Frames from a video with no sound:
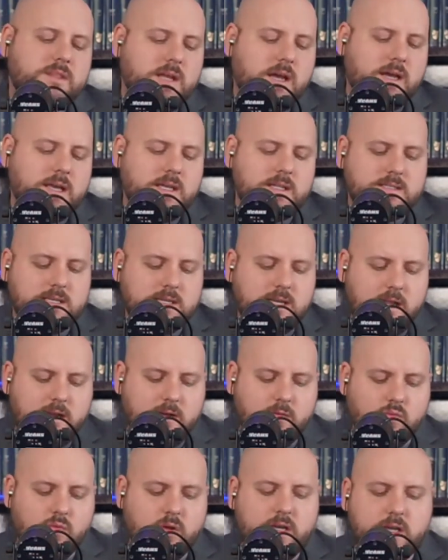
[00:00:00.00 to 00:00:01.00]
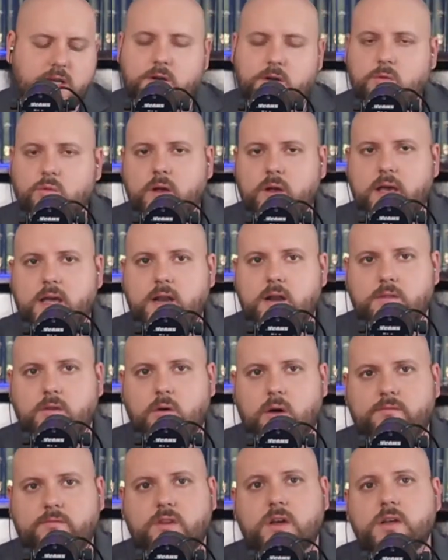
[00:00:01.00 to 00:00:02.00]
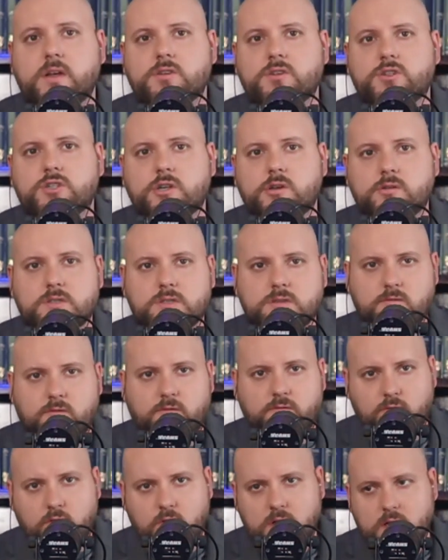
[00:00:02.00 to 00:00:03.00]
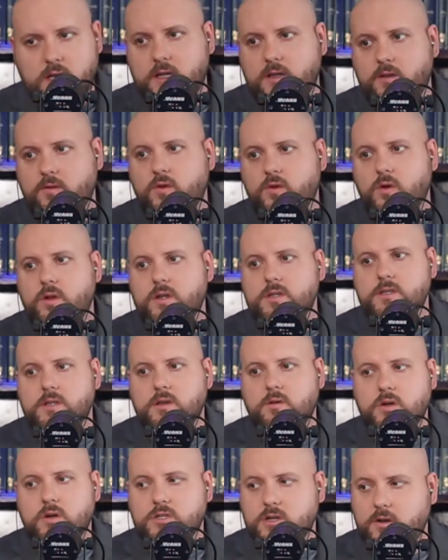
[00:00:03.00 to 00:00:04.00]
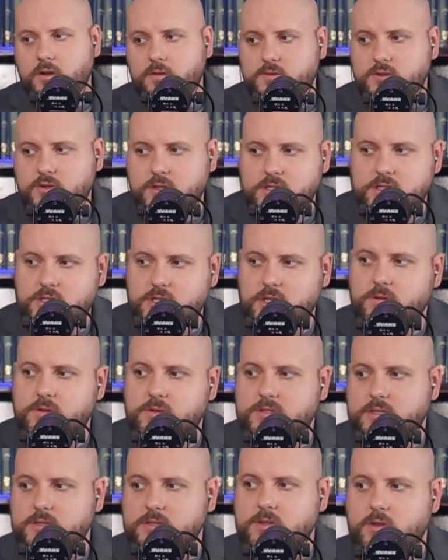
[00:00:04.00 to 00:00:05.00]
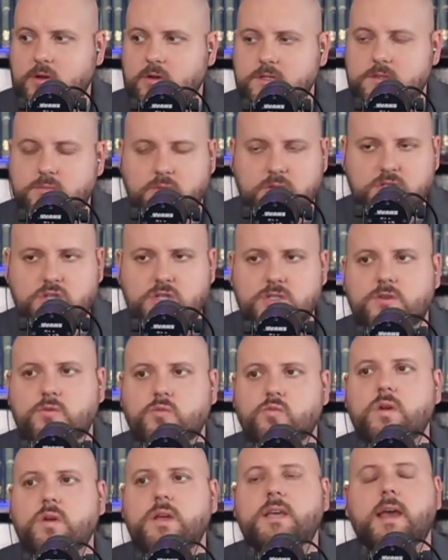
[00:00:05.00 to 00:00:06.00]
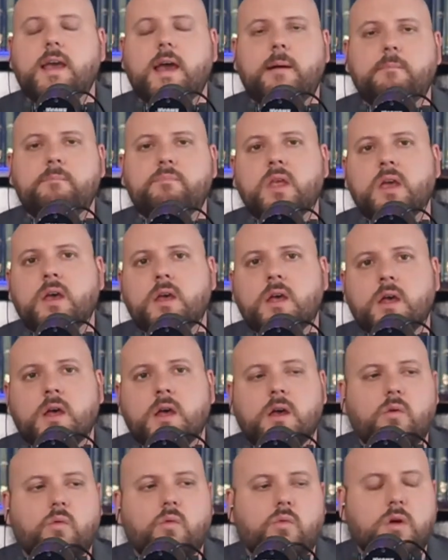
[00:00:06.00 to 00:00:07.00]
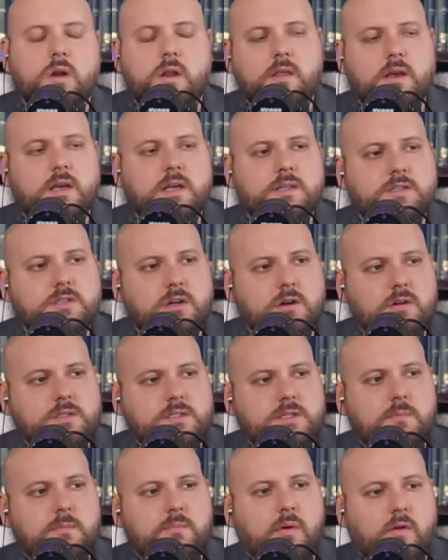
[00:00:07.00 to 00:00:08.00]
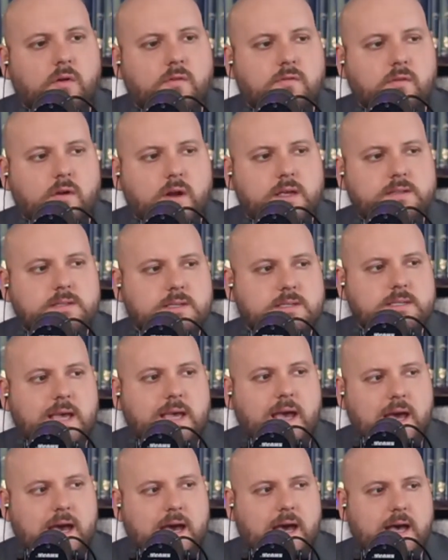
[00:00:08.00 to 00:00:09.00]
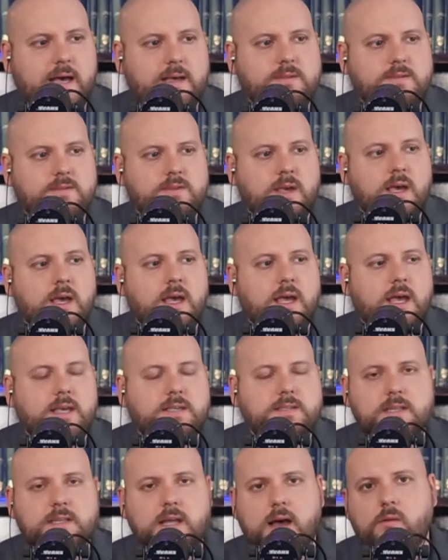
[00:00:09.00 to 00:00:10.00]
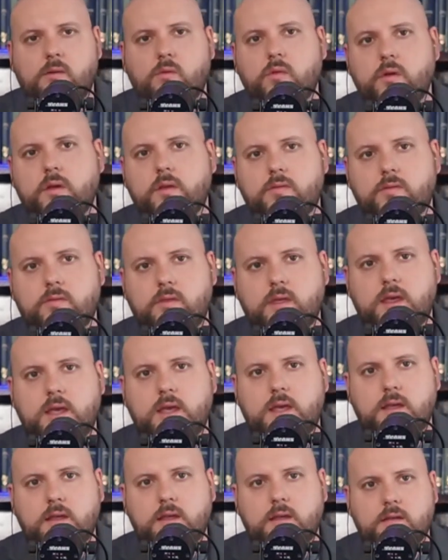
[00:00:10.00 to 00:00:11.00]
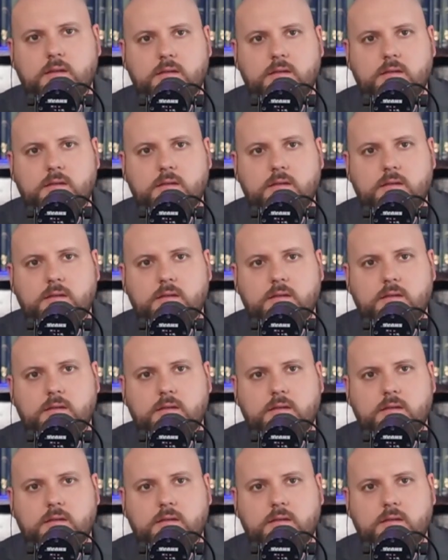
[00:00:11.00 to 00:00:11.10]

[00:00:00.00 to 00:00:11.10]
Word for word: Again, to kind of reiterate, although I've done shows fully devoted to the question of traditionis custodes, but just to recap, one of the concerns that Pope Francis has is not with the